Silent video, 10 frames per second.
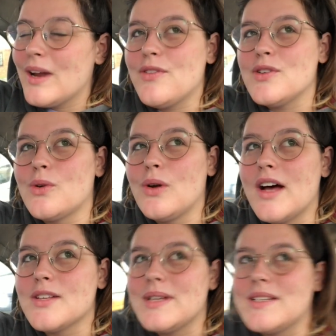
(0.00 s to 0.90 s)
If you saw
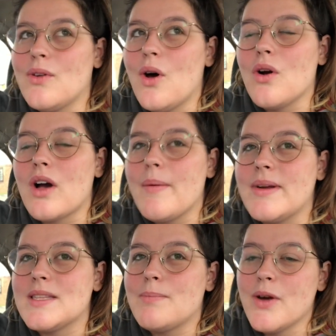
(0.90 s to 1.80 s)
last week's vlog, I went
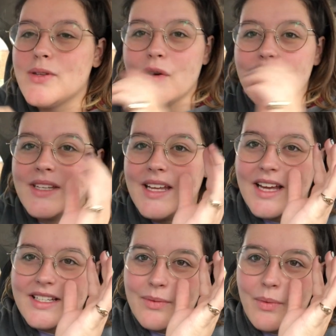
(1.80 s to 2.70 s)
to the post office and he
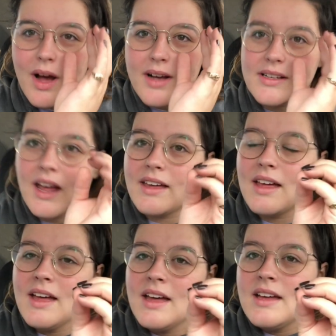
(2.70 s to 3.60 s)
actually works like
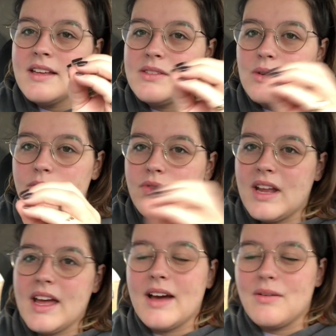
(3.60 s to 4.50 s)
sort of
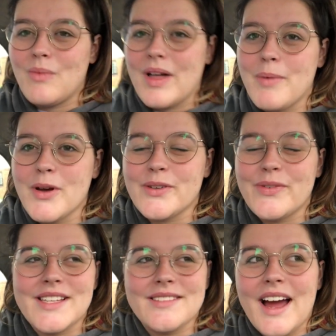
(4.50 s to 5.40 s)
near where the post
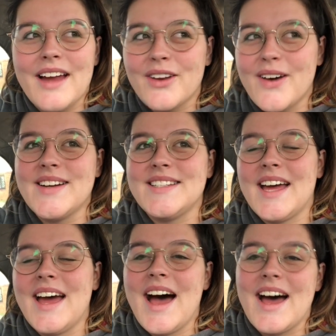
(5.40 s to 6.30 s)
office is, and I had no
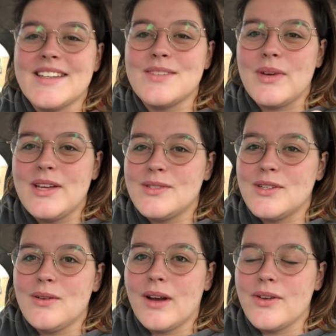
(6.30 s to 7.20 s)
idea, and we used to
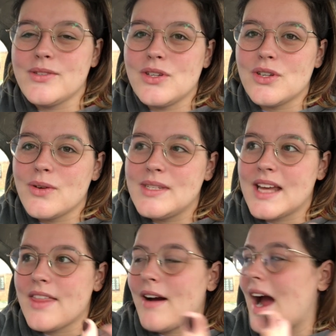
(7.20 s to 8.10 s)
do like loads of shows
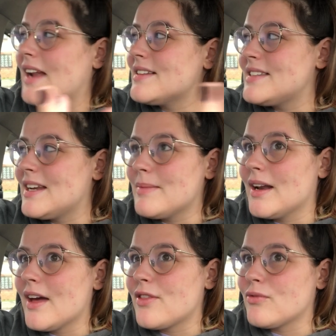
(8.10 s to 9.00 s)
together. I hadn't seen him in
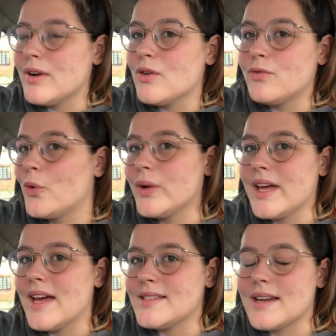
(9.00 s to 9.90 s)
like 3 or 4
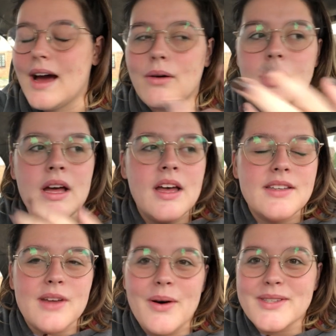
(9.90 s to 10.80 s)
years now,
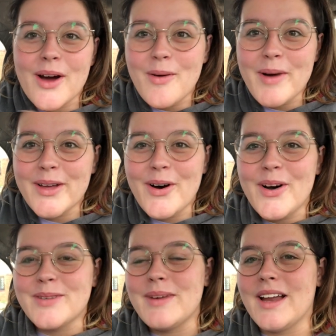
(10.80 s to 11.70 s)
so I was like, oh my
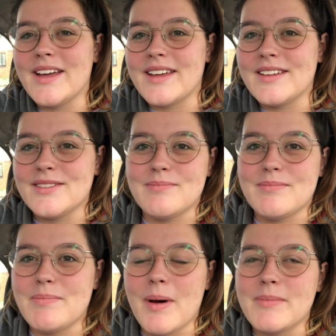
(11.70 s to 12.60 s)
god. And we like
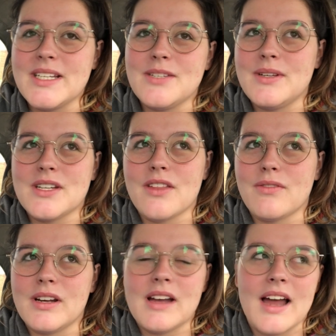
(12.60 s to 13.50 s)
bumped into each other
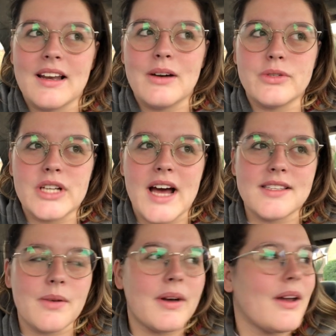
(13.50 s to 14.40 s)
and had a little chat,
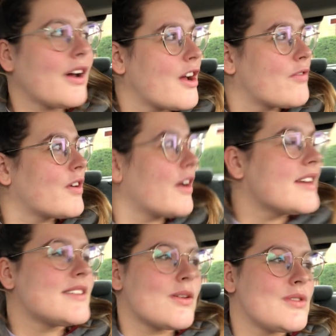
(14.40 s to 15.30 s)
so we're gonna go for a
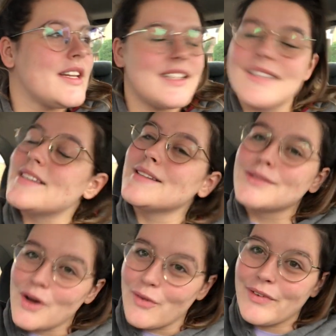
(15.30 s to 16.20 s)
nice socially distanced
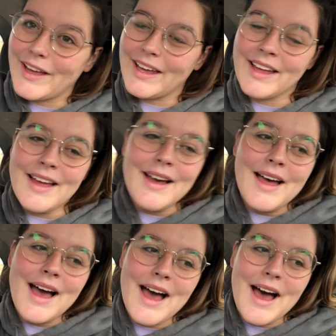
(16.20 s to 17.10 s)
coffee
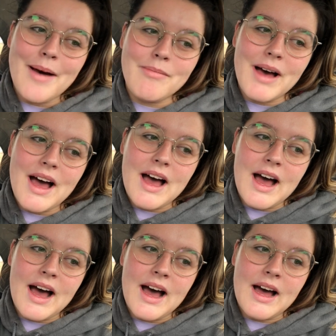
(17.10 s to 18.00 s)

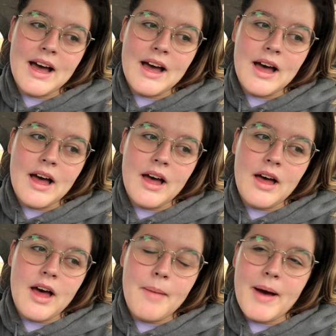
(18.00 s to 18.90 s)

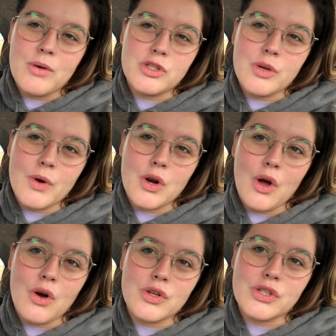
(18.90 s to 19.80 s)
about 2
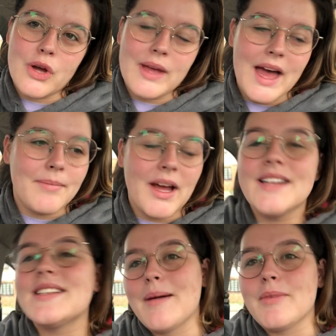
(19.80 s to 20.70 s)
o'clock. So yeah, I need
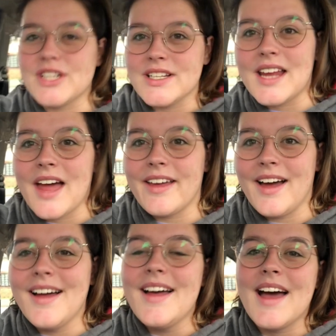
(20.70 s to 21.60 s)
to get my shit
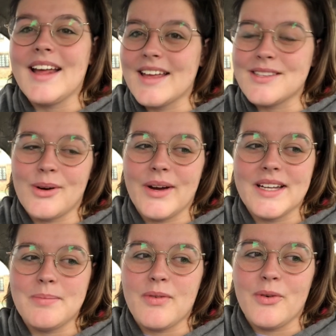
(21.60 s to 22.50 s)
together and get
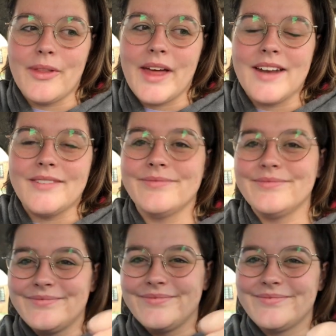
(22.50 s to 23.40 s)
sorted before then.
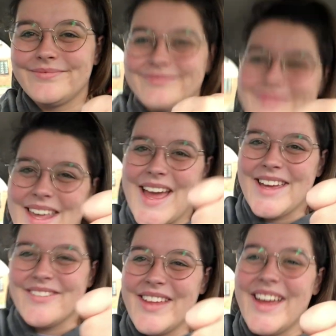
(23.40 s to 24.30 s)
Yay.